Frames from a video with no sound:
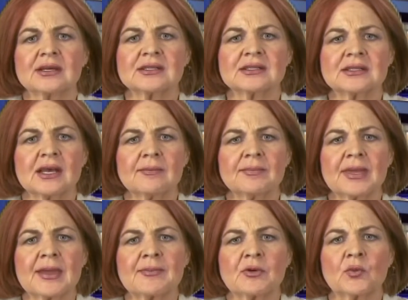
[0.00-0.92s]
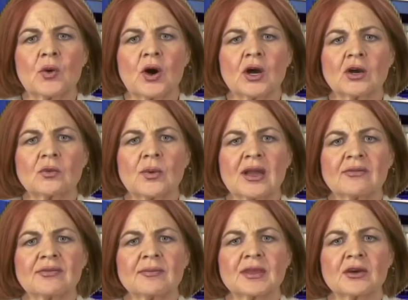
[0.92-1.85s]
Some people walk away
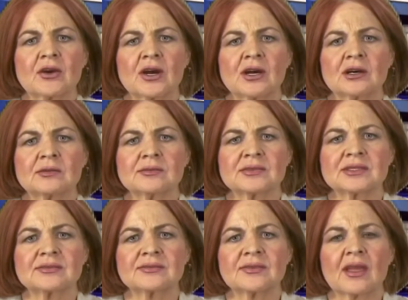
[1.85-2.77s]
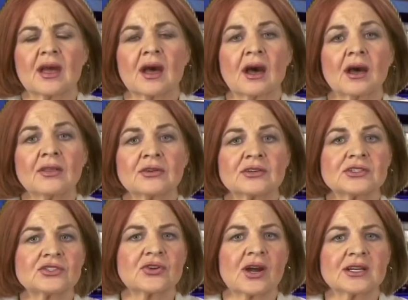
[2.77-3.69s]
from their homes.
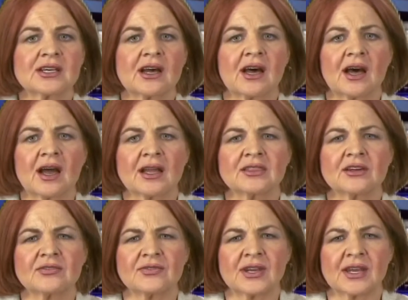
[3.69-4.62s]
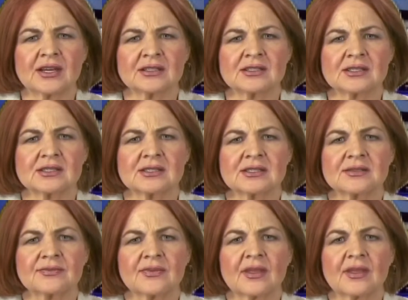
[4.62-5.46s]
Others try to hide their finances.